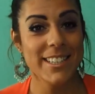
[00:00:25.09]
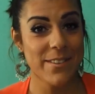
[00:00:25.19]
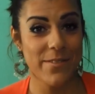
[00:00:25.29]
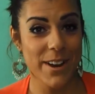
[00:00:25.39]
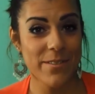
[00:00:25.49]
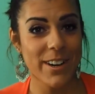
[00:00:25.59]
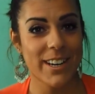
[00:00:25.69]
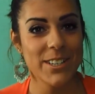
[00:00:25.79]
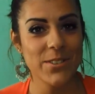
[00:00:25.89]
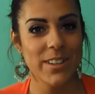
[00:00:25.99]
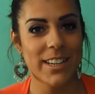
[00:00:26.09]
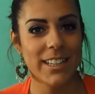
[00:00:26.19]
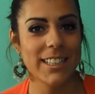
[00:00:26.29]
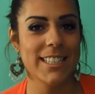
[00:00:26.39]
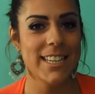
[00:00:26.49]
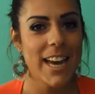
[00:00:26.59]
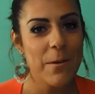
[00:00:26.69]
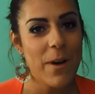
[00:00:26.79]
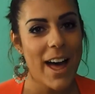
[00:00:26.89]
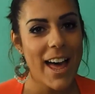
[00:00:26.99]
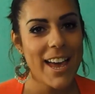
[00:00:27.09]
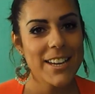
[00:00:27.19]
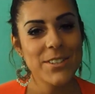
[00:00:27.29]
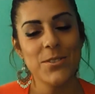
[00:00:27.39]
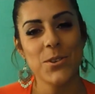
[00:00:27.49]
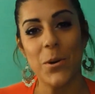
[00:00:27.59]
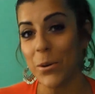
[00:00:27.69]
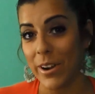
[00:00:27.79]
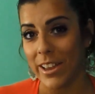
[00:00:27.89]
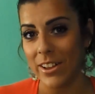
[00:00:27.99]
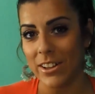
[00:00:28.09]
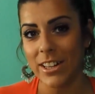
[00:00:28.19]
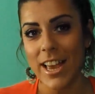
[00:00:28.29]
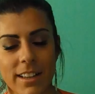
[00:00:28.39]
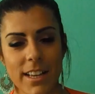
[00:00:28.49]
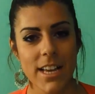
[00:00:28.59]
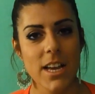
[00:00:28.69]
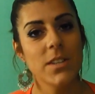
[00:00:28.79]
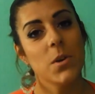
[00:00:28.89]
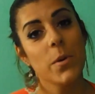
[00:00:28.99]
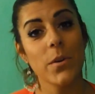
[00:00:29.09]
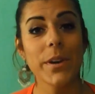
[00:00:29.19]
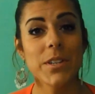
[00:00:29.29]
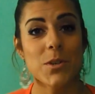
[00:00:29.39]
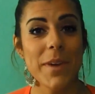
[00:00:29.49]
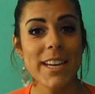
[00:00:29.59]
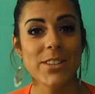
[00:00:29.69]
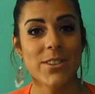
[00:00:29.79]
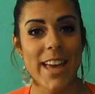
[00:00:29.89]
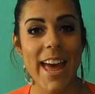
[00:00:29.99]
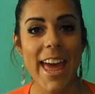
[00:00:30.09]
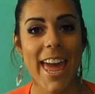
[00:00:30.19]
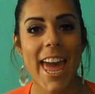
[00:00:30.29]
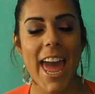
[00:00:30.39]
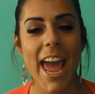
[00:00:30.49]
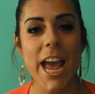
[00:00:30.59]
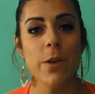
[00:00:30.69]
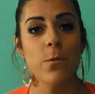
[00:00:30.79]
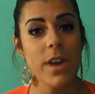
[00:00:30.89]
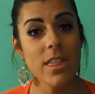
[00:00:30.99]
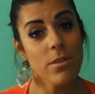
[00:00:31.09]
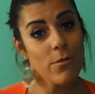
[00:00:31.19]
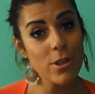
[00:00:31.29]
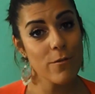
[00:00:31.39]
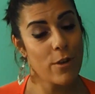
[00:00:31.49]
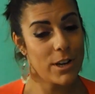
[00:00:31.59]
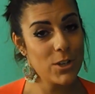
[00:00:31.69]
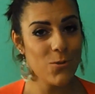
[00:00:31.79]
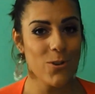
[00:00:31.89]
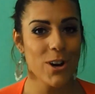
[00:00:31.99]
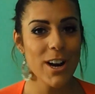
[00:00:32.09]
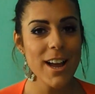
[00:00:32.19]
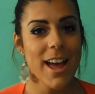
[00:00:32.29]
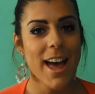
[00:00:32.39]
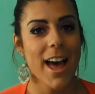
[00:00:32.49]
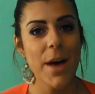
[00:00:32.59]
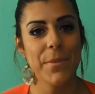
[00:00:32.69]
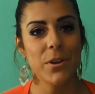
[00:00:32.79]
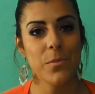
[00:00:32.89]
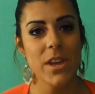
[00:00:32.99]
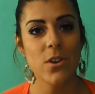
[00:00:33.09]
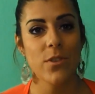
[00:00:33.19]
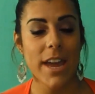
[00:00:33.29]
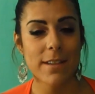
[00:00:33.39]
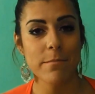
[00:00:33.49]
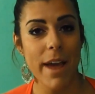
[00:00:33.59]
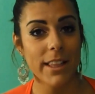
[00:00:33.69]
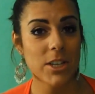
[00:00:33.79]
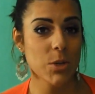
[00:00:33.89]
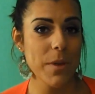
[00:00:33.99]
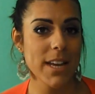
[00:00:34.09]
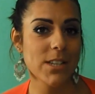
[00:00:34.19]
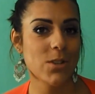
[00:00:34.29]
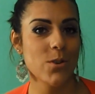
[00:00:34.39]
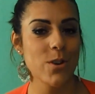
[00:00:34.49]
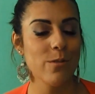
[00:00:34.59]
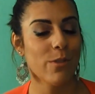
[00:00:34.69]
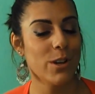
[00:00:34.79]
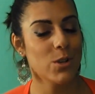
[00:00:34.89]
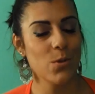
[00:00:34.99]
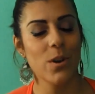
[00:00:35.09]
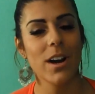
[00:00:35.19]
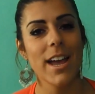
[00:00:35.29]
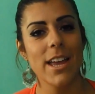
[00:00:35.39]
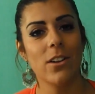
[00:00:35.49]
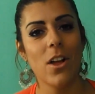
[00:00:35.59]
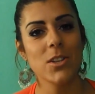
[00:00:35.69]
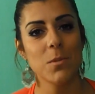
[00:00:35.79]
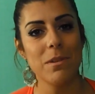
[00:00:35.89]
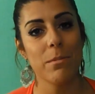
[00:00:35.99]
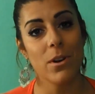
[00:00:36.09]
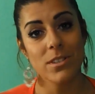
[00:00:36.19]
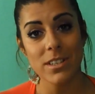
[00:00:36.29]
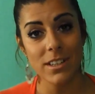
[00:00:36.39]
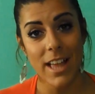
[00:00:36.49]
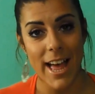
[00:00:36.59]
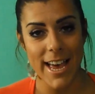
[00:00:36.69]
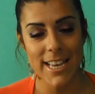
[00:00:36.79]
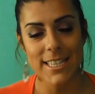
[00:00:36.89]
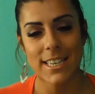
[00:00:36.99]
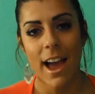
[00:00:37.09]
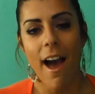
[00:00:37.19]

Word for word: different. We're gonna do a little DIY tutorial. So we're going to make today a wreath for the front door. Um, it'll be a great embellishment to your front door. It'll also be personalized.